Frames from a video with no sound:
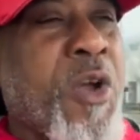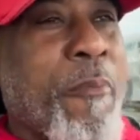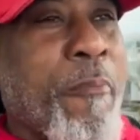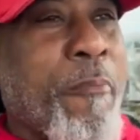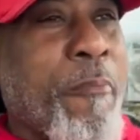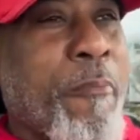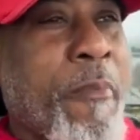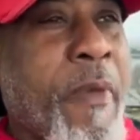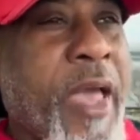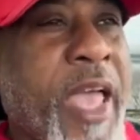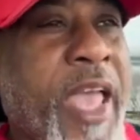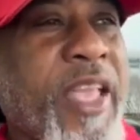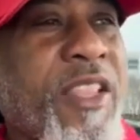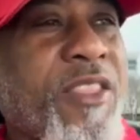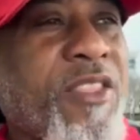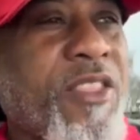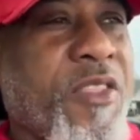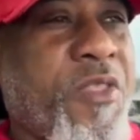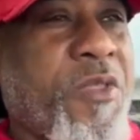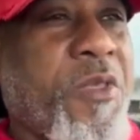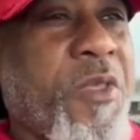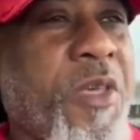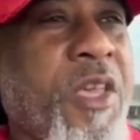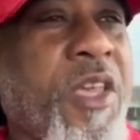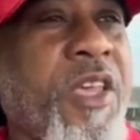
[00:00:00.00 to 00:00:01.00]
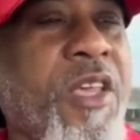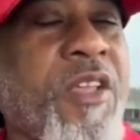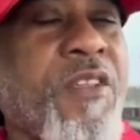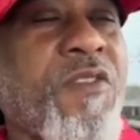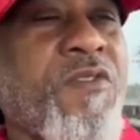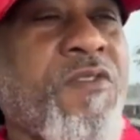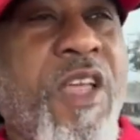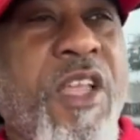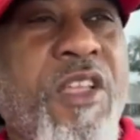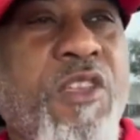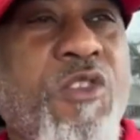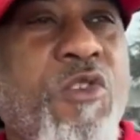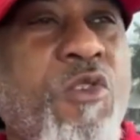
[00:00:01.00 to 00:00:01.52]
Make the things
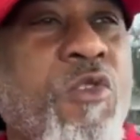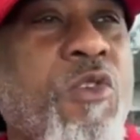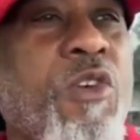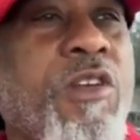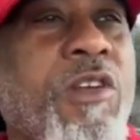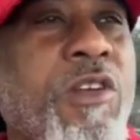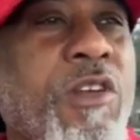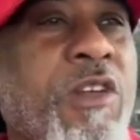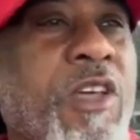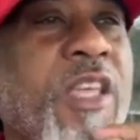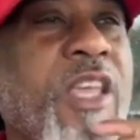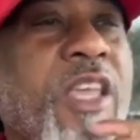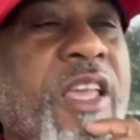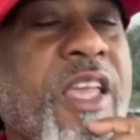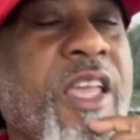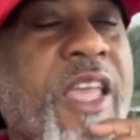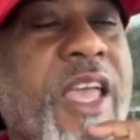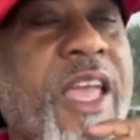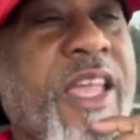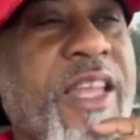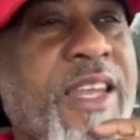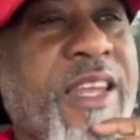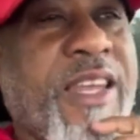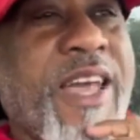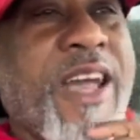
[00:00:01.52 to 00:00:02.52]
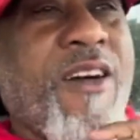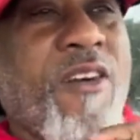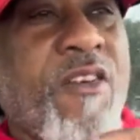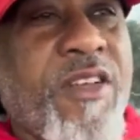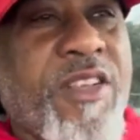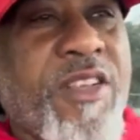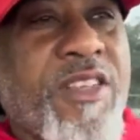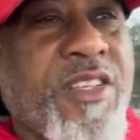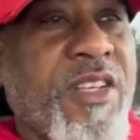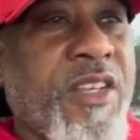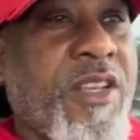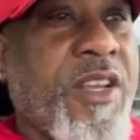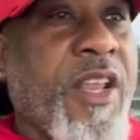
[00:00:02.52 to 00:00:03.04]
that you are looking at now
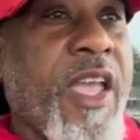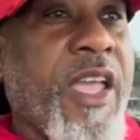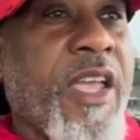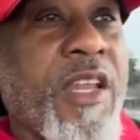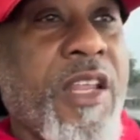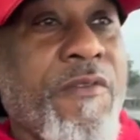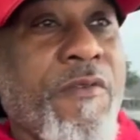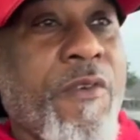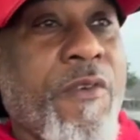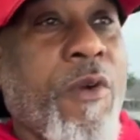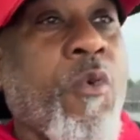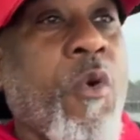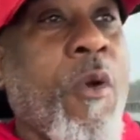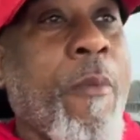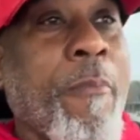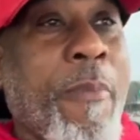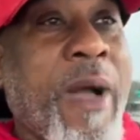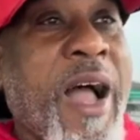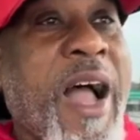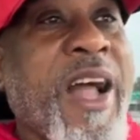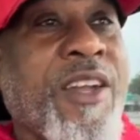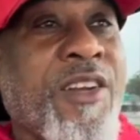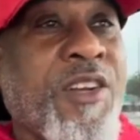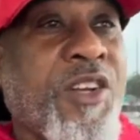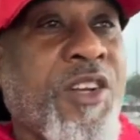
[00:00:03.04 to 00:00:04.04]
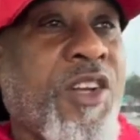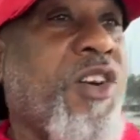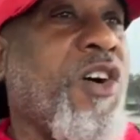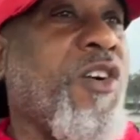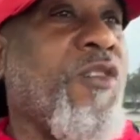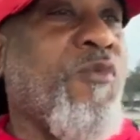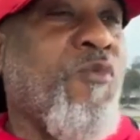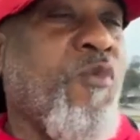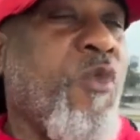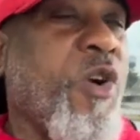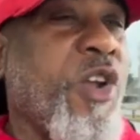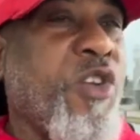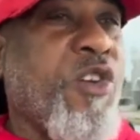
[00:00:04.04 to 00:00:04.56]
as a negative a reminder
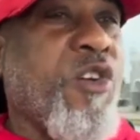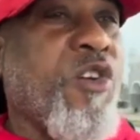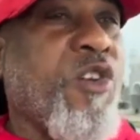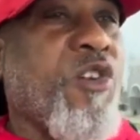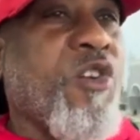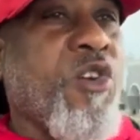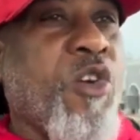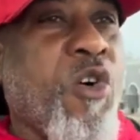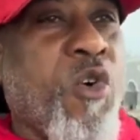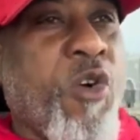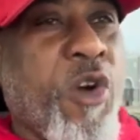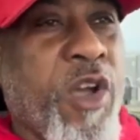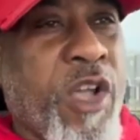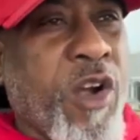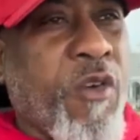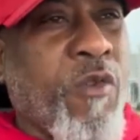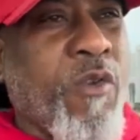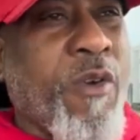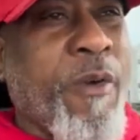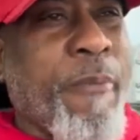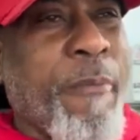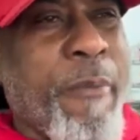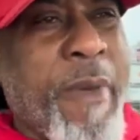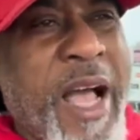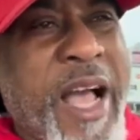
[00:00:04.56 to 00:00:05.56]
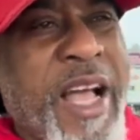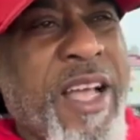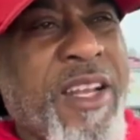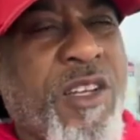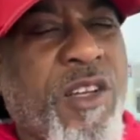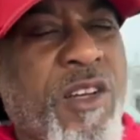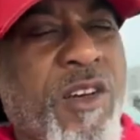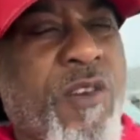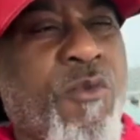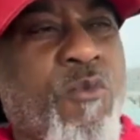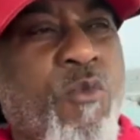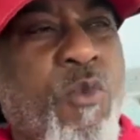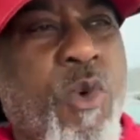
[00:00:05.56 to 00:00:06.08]
of where you're going, a reminder
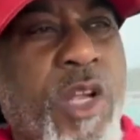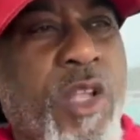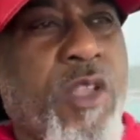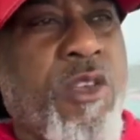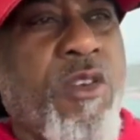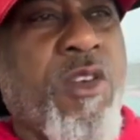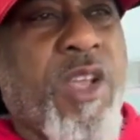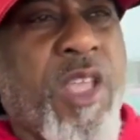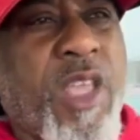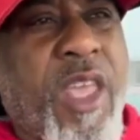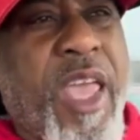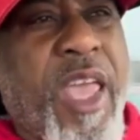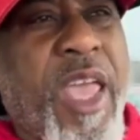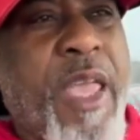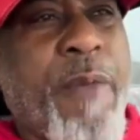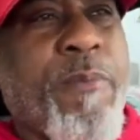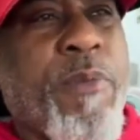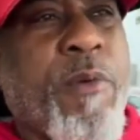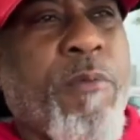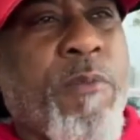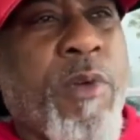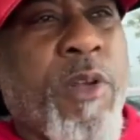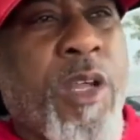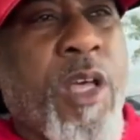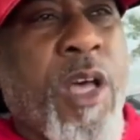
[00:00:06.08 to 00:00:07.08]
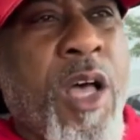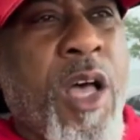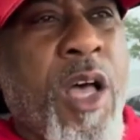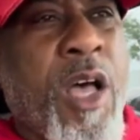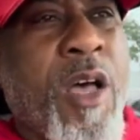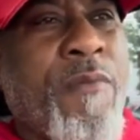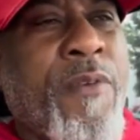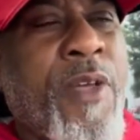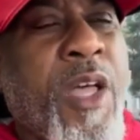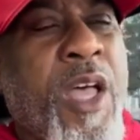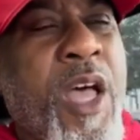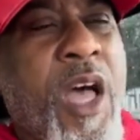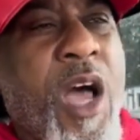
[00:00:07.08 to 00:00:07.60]
of what you're capable of,
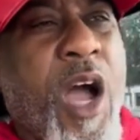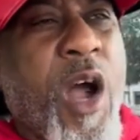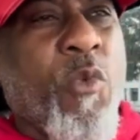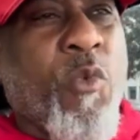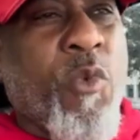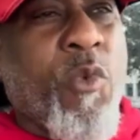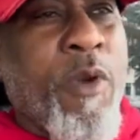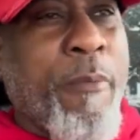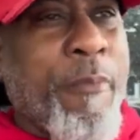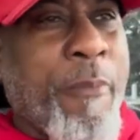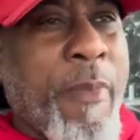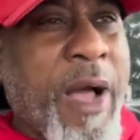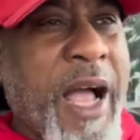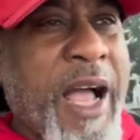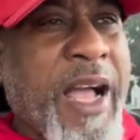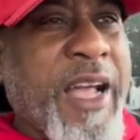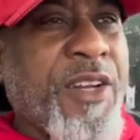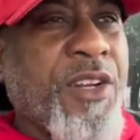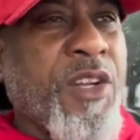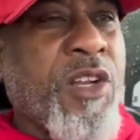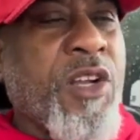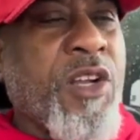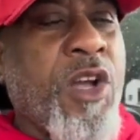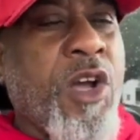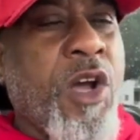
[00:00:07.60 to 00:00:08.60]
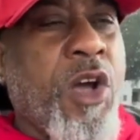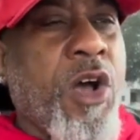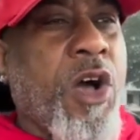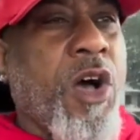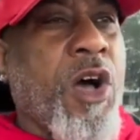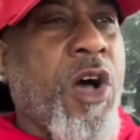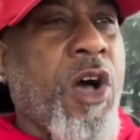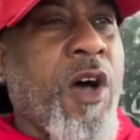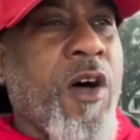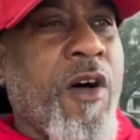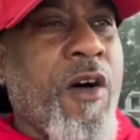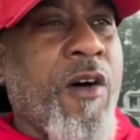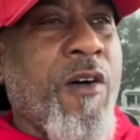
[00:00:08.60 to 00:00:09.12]
a reminder
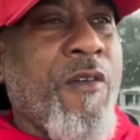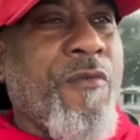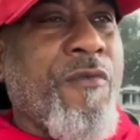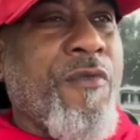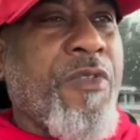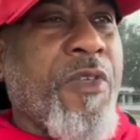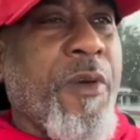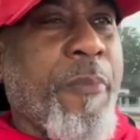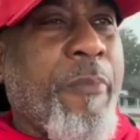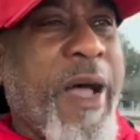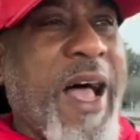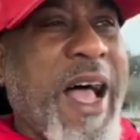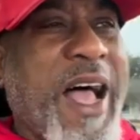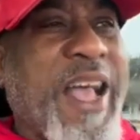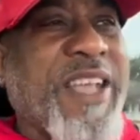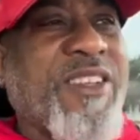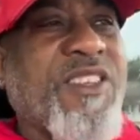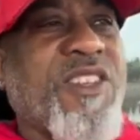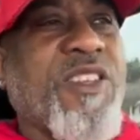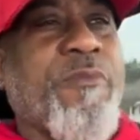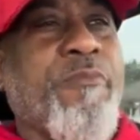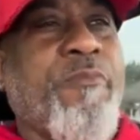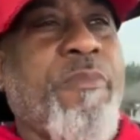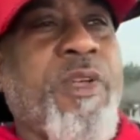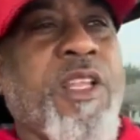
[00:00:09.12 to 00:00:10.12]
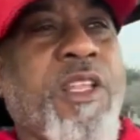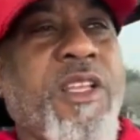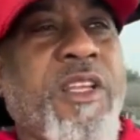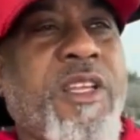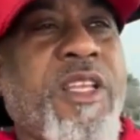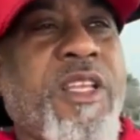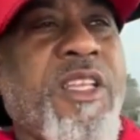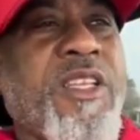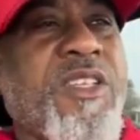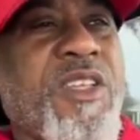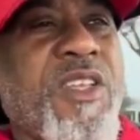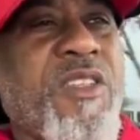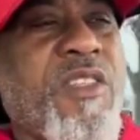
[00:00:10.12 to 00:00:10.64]
of the
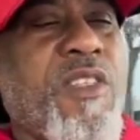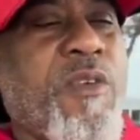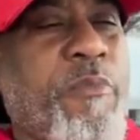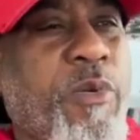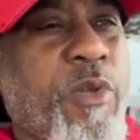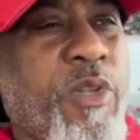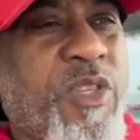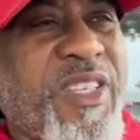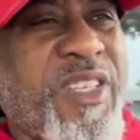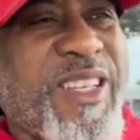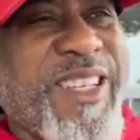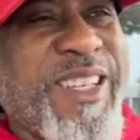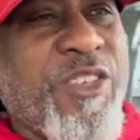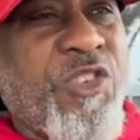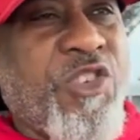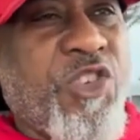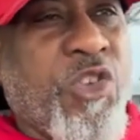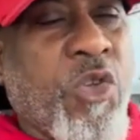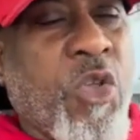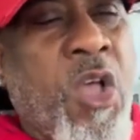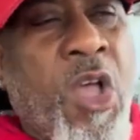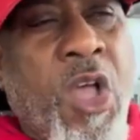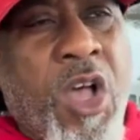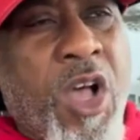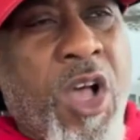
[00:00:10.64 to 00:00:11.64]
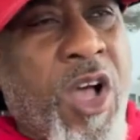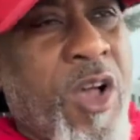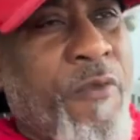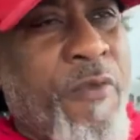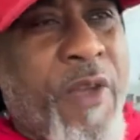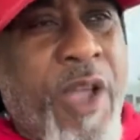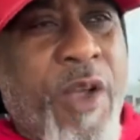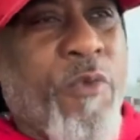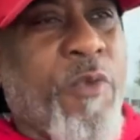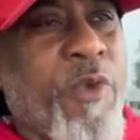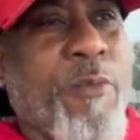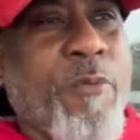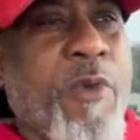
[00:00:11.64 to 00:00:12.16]
possibilities and the potential of
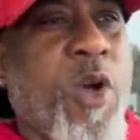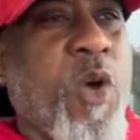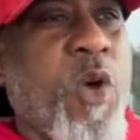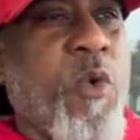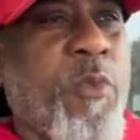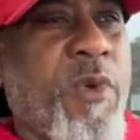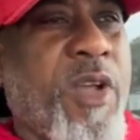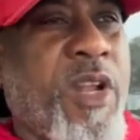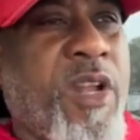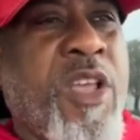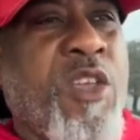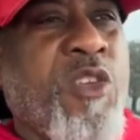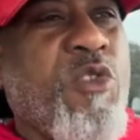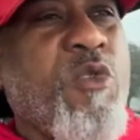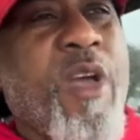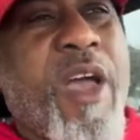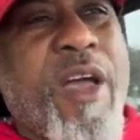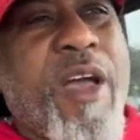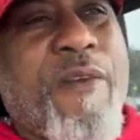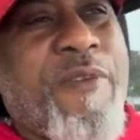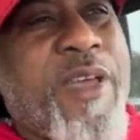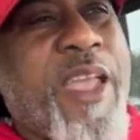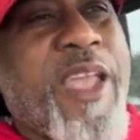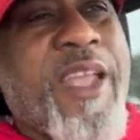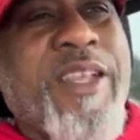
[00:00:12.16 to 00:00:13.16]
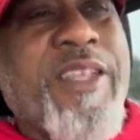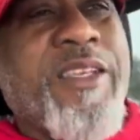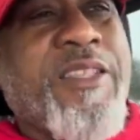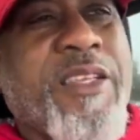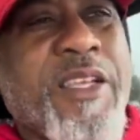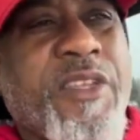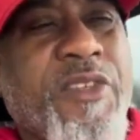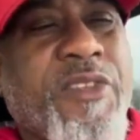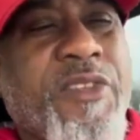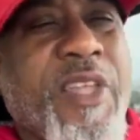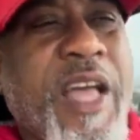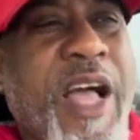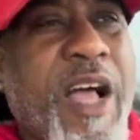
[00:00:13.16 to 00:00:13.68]
every moment. You have
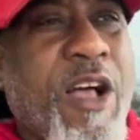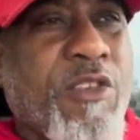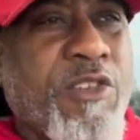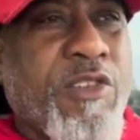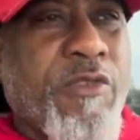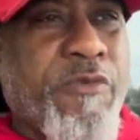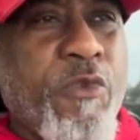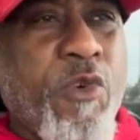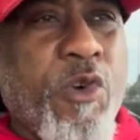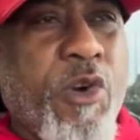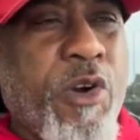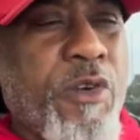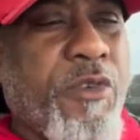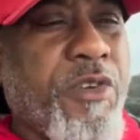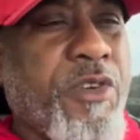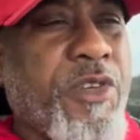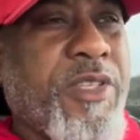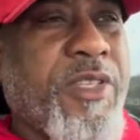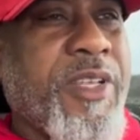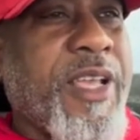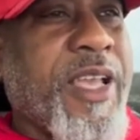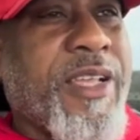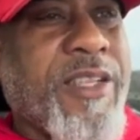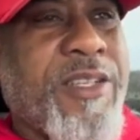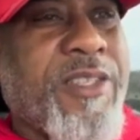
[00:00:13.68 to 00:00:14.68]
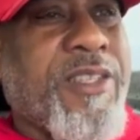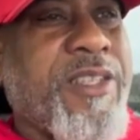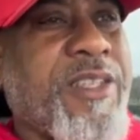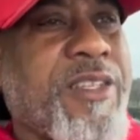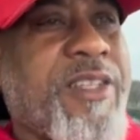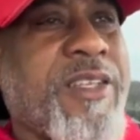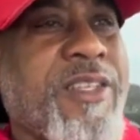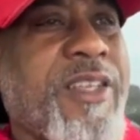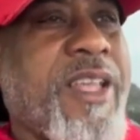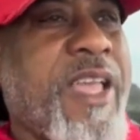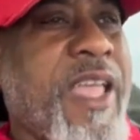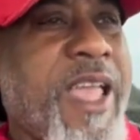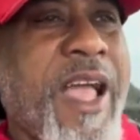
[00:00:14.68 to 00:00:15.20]
86,400 seconds in
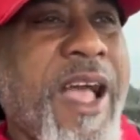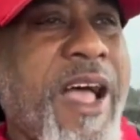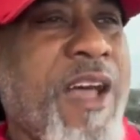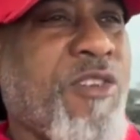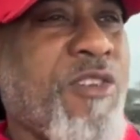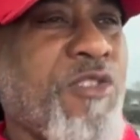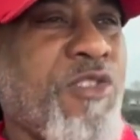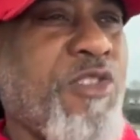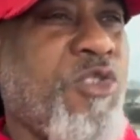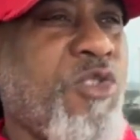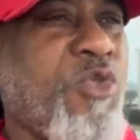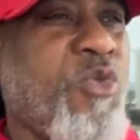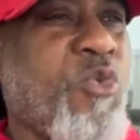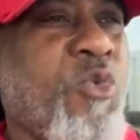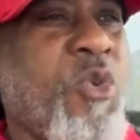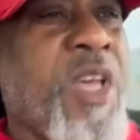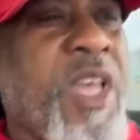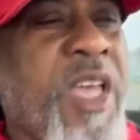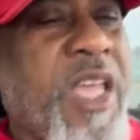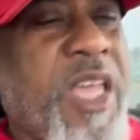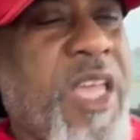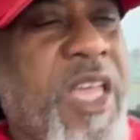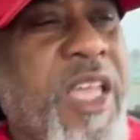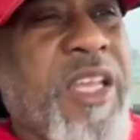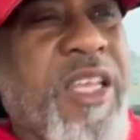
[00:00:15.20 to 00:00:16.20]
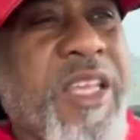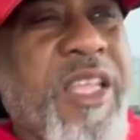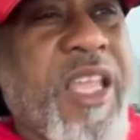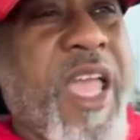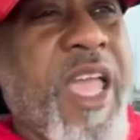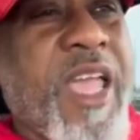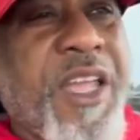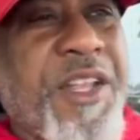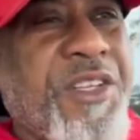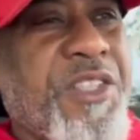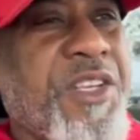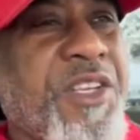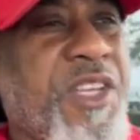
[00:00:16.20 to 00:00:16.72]
a day. How you
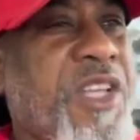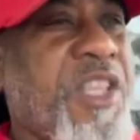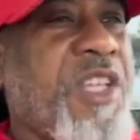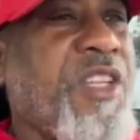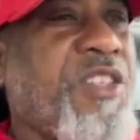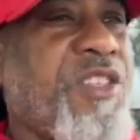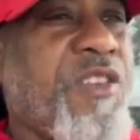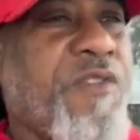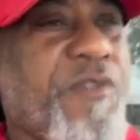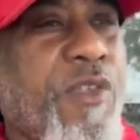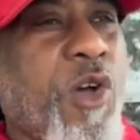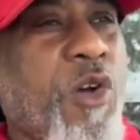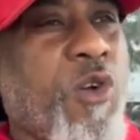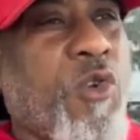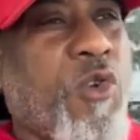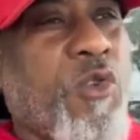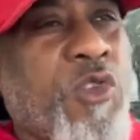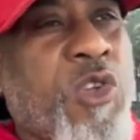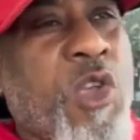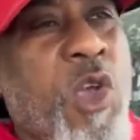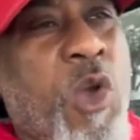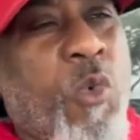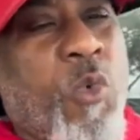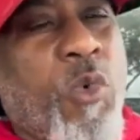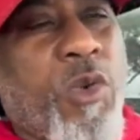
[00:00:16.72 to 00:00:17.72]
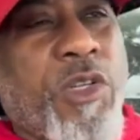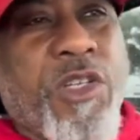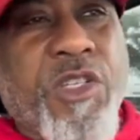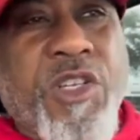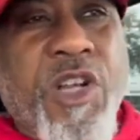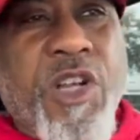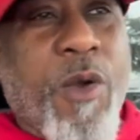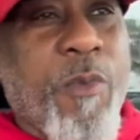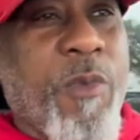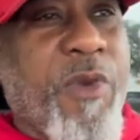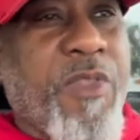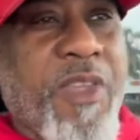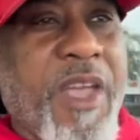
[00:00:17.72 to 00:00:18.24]
engage each of those will
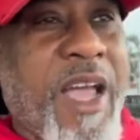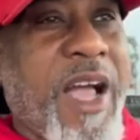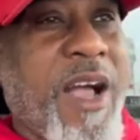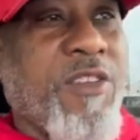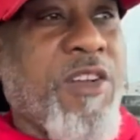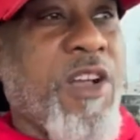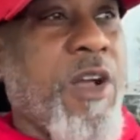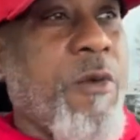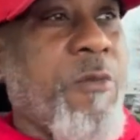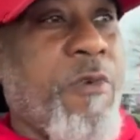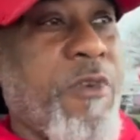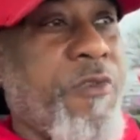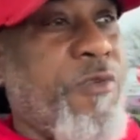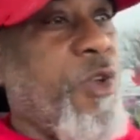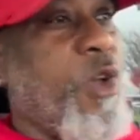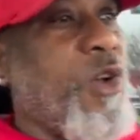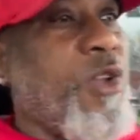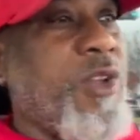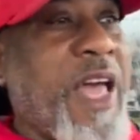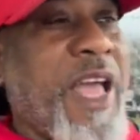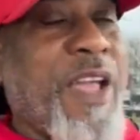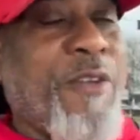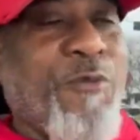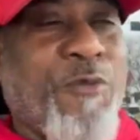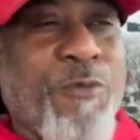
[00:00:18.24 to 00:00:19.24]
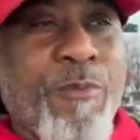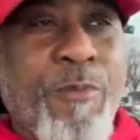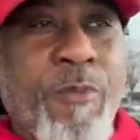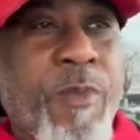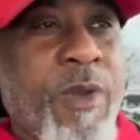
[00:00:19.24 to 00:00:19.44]
determine the outcome of your life.